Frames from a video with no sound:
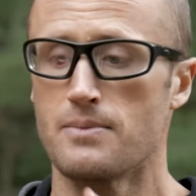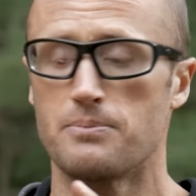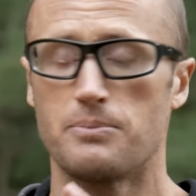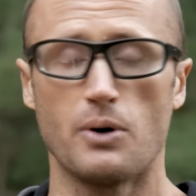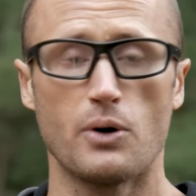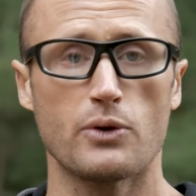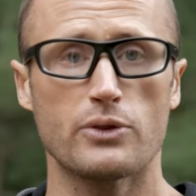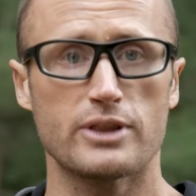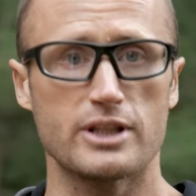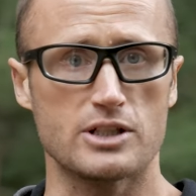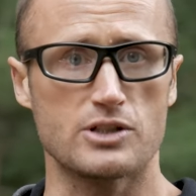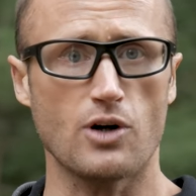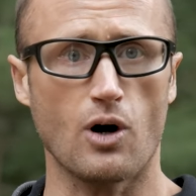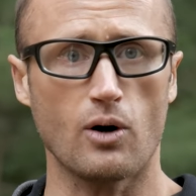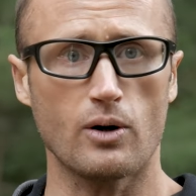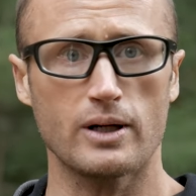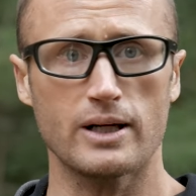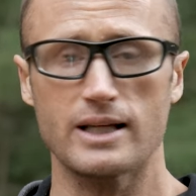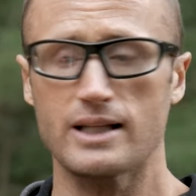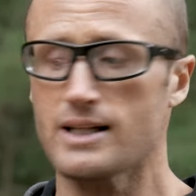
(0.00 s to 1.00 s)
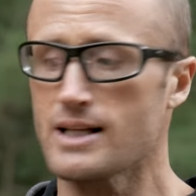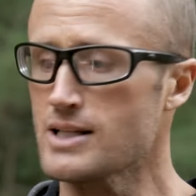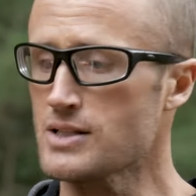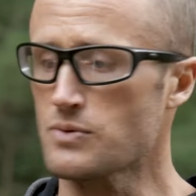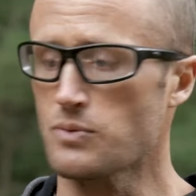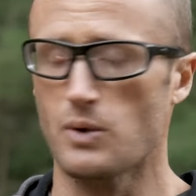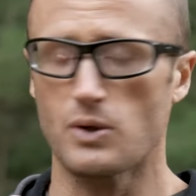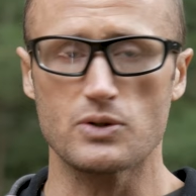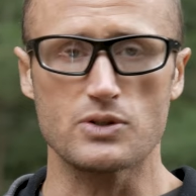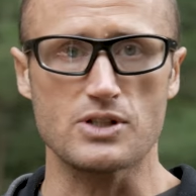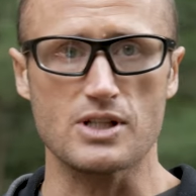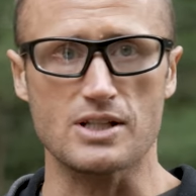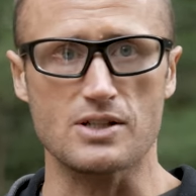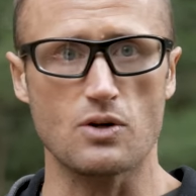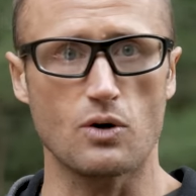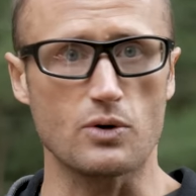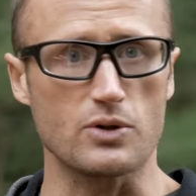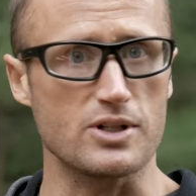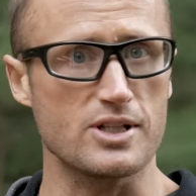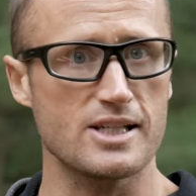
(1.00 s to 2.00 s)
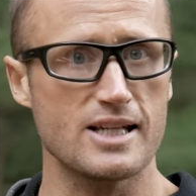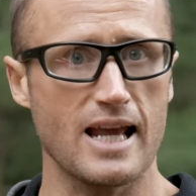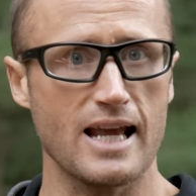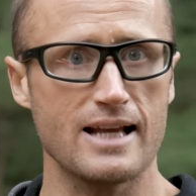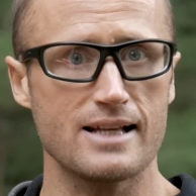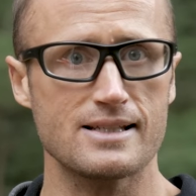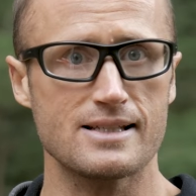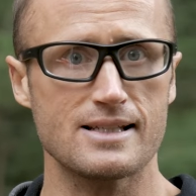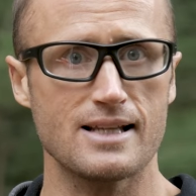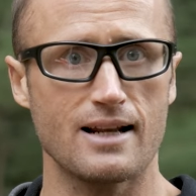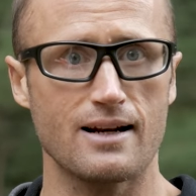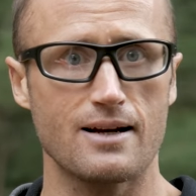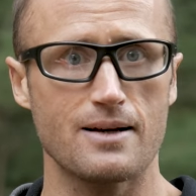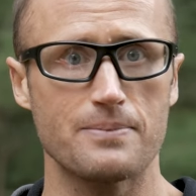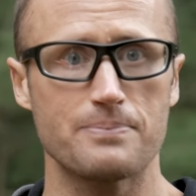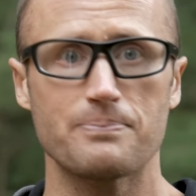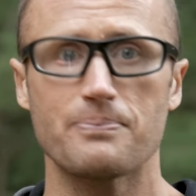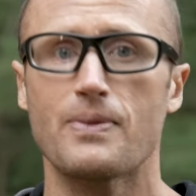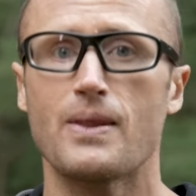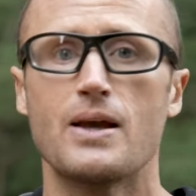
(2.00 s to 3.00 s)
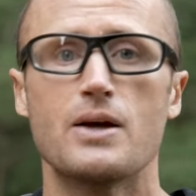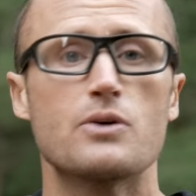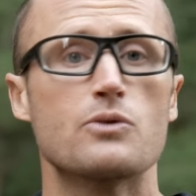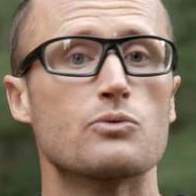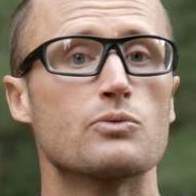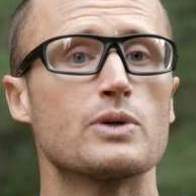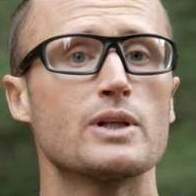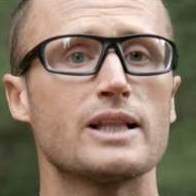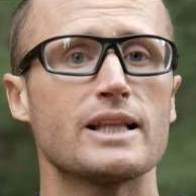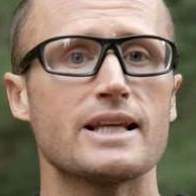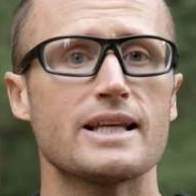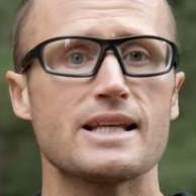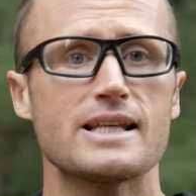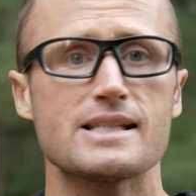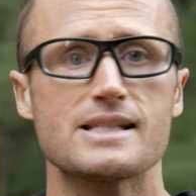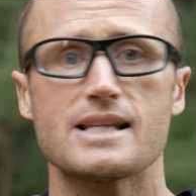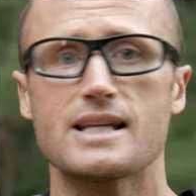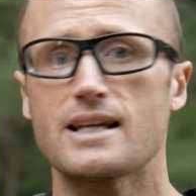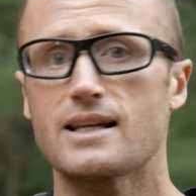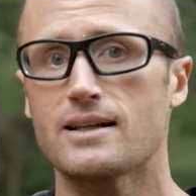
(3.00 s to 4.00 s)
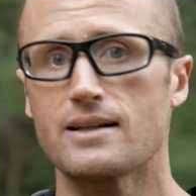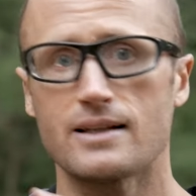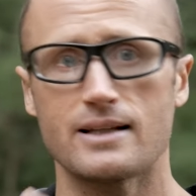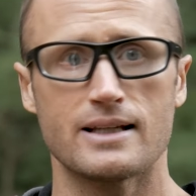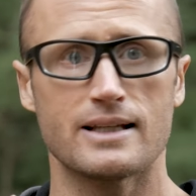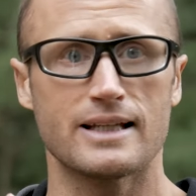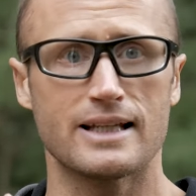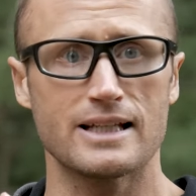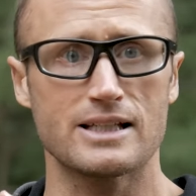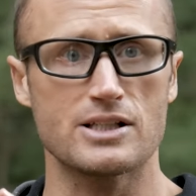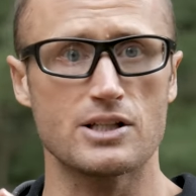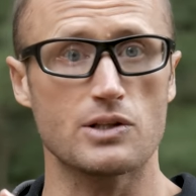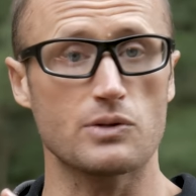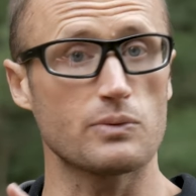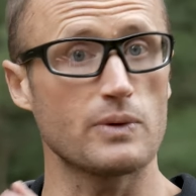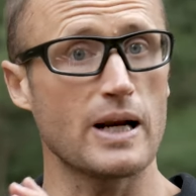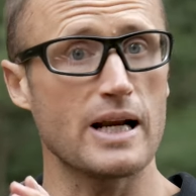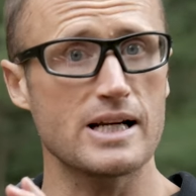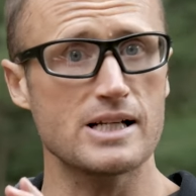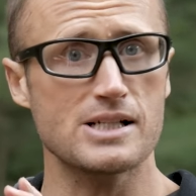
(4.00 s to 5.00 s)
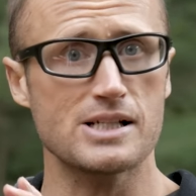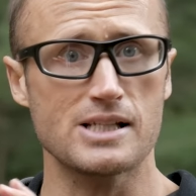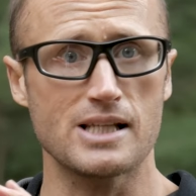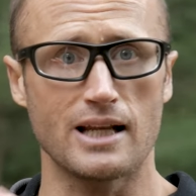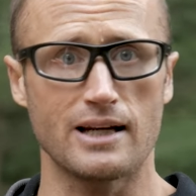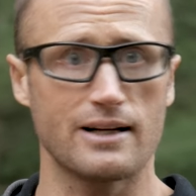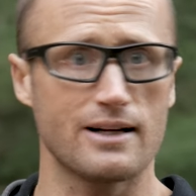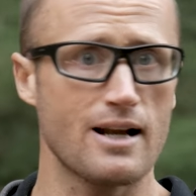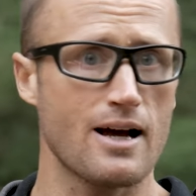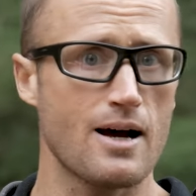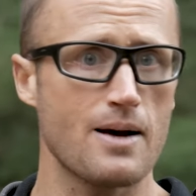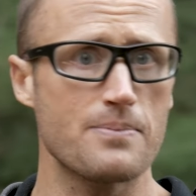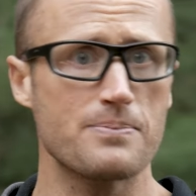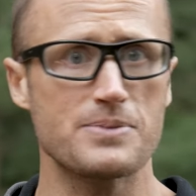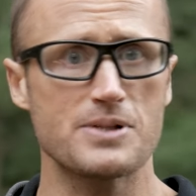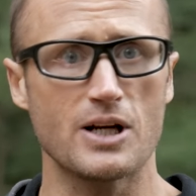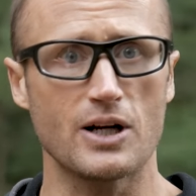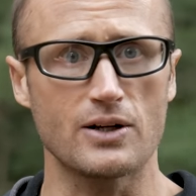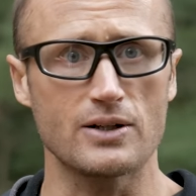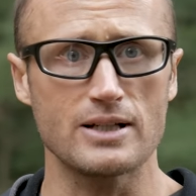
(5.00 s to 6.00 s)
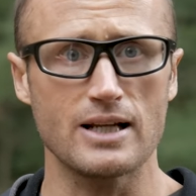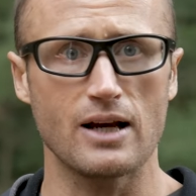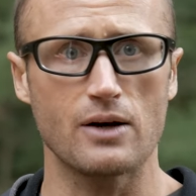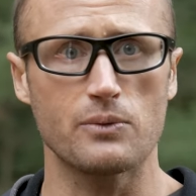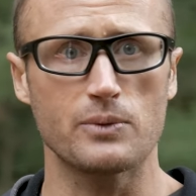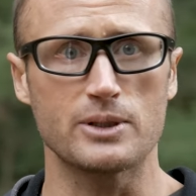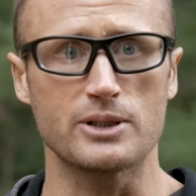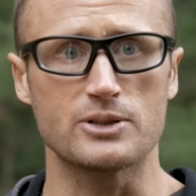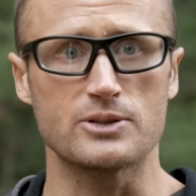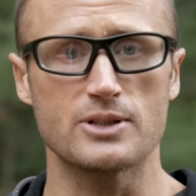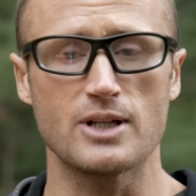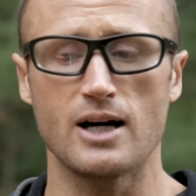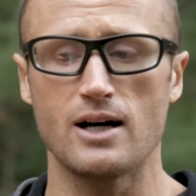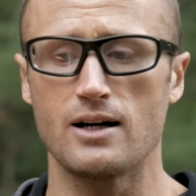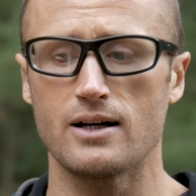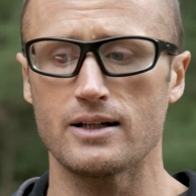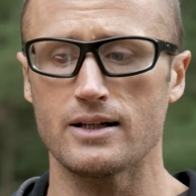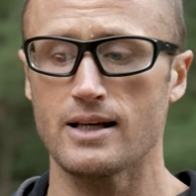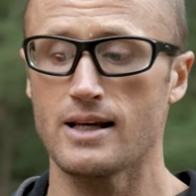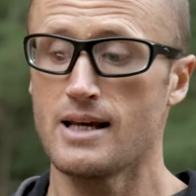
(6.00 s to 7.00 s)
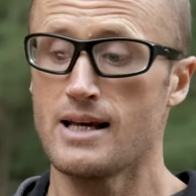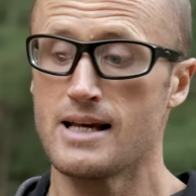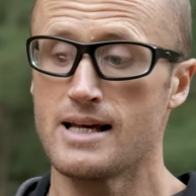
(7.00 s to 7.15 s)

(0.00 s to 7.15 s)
Both the target as well as this whole stand setup, really easy. Get to the range, set it up, tear it down when you're done.